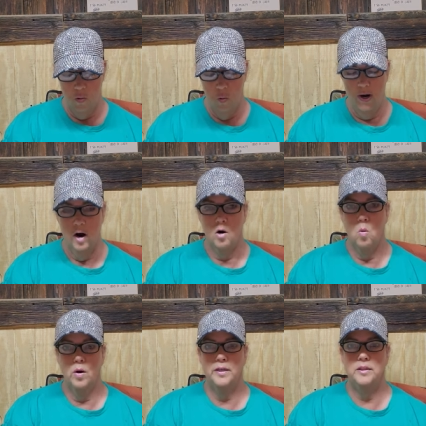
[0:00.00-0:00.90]
we are
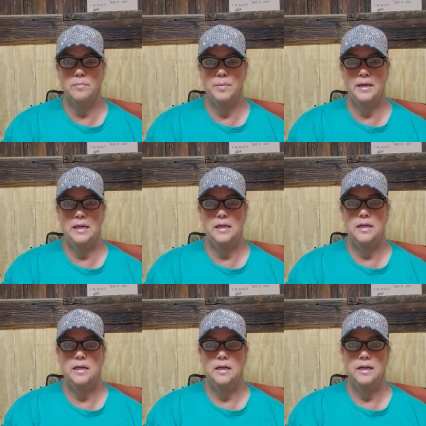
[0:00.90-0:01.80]
going to be
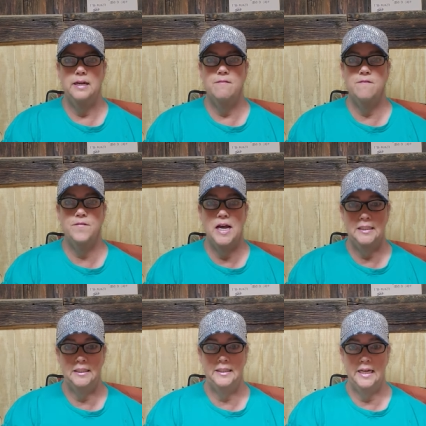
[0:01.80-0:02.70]

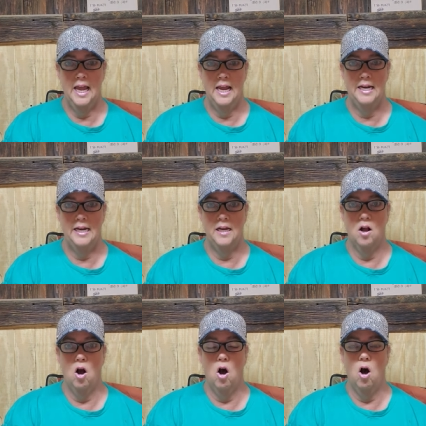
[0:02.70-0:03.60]
investigating
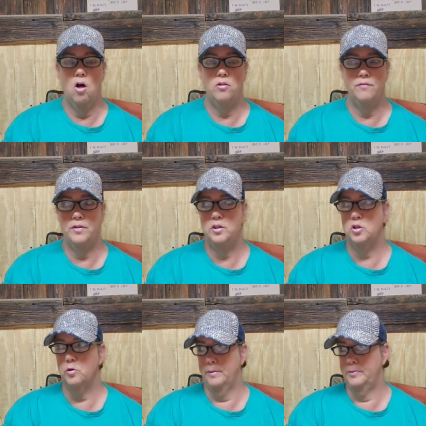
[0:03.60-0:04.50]
all of the
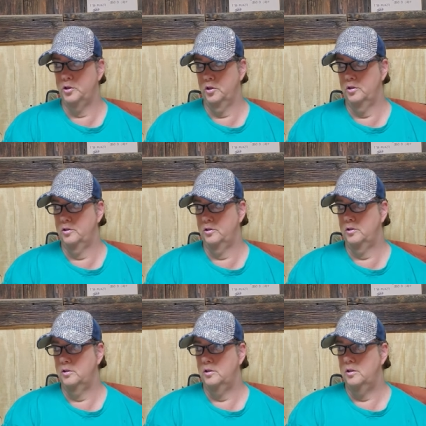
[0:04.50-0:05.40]
scriptures
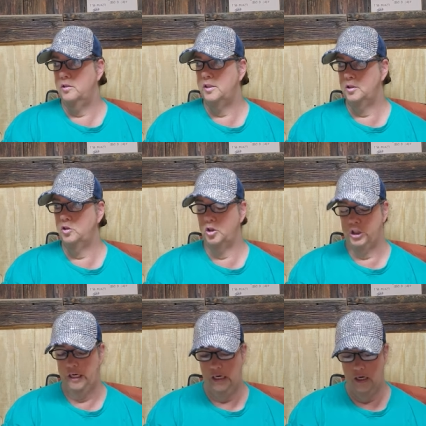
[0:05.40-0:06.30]
Sister
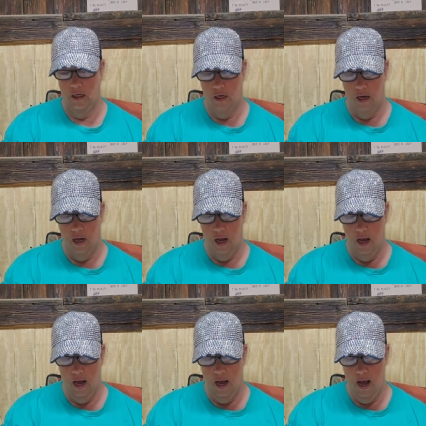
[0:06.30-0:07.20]
G. Yes.
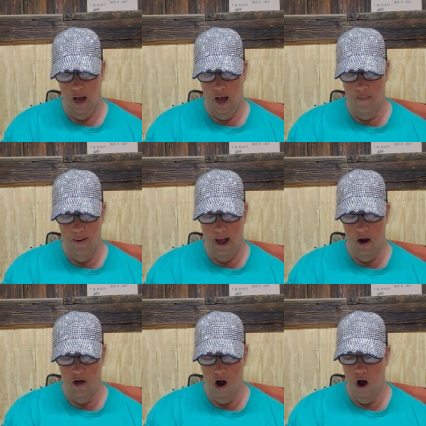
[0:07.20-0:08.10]

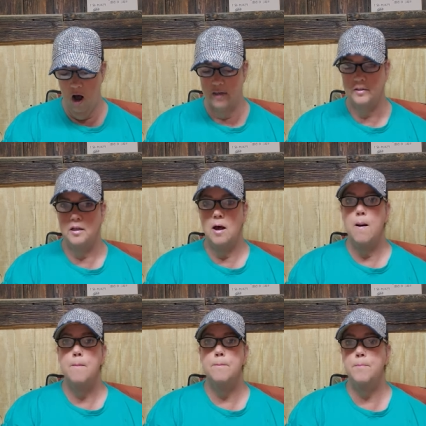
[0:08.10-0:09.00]
About God's
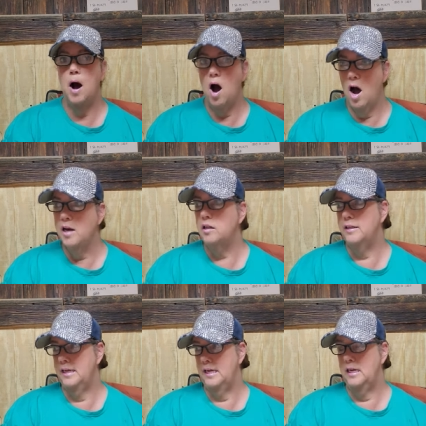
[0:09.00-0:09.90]

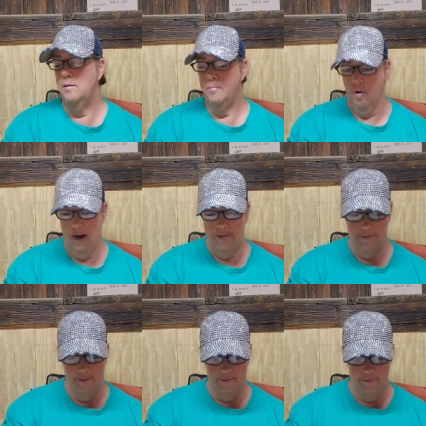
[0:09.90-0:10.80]
bodily
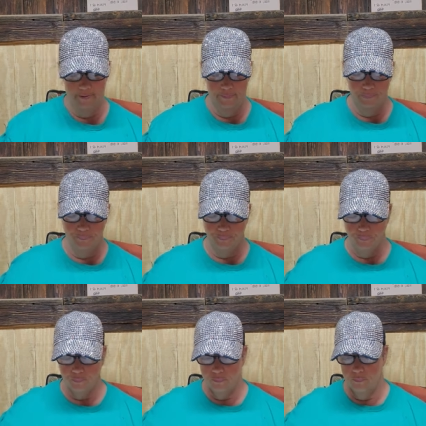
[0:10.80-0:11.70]
presence.
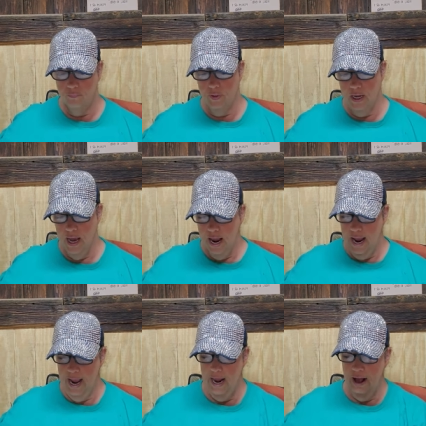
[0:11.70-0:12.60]

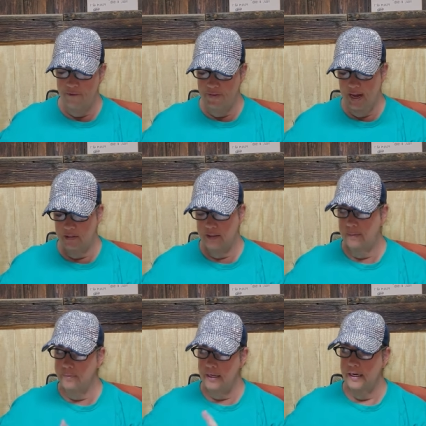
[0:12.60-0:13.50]
And I found something